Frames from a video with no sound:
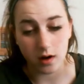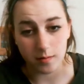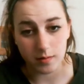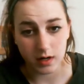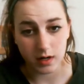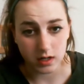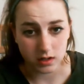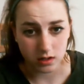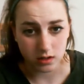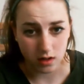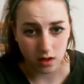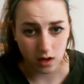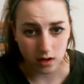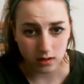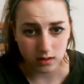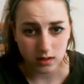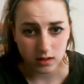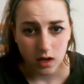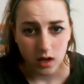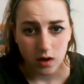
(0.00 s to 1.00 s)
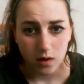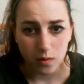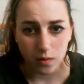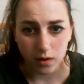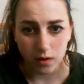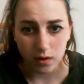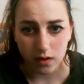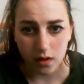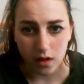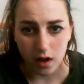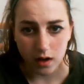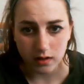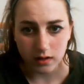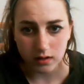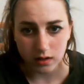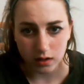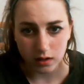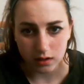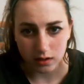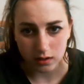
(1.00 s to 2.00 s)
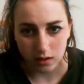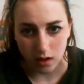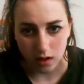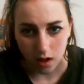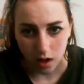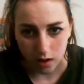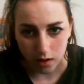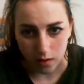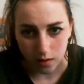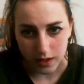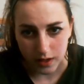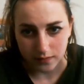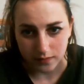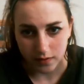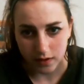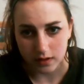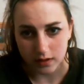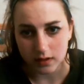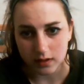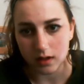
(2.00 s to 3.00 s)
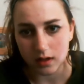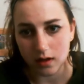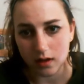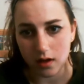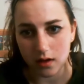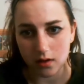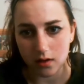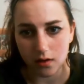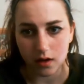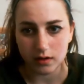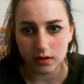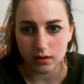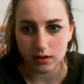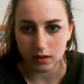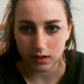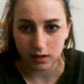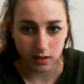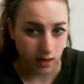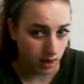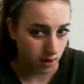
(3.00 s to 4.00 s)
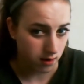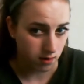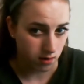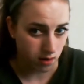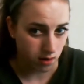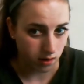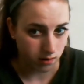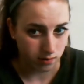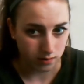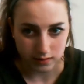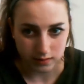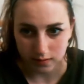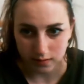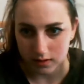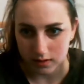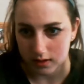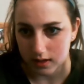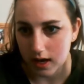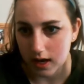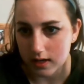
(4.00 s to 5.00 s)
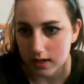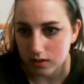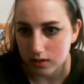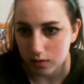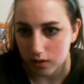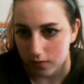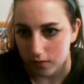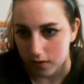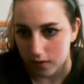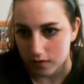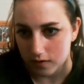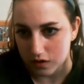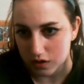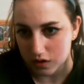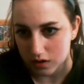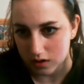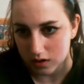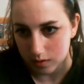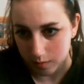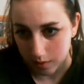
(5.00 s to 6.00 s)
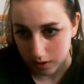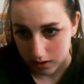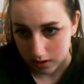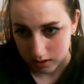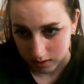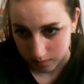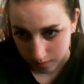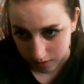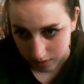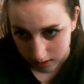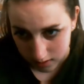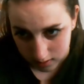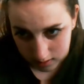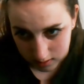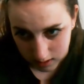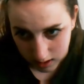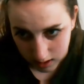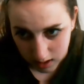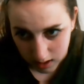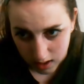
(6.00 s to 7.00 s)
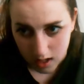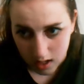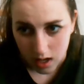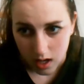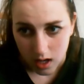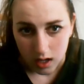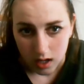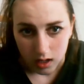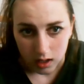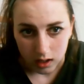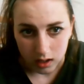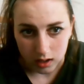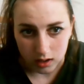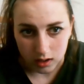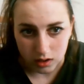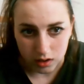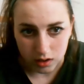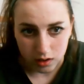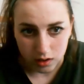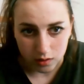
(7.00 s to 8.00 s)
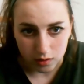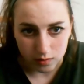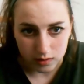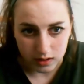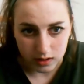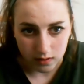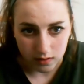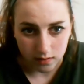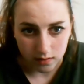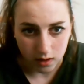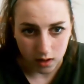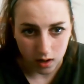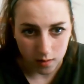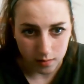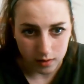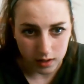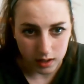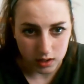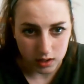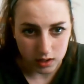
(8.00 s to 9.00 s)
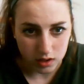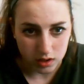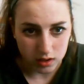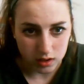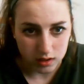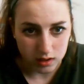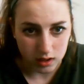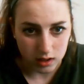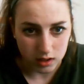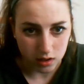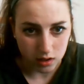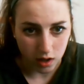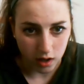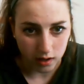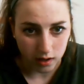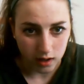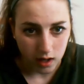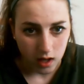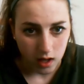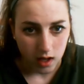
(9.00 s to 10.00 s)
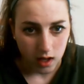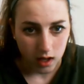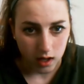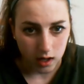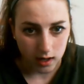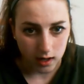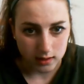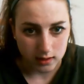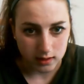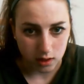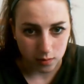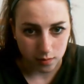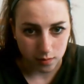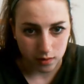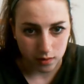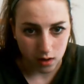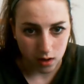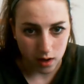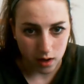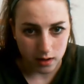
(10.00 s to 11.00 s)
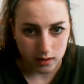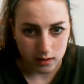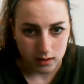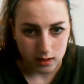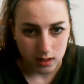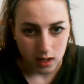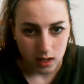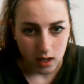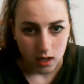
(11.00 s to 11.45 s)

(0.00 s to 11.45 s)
combination locks. One of the locks turned clockwise first and the other lock turned counterclockwise first. They asked 25 students to participate in the study. Each student was given a combination to each lock and asked to open the locks.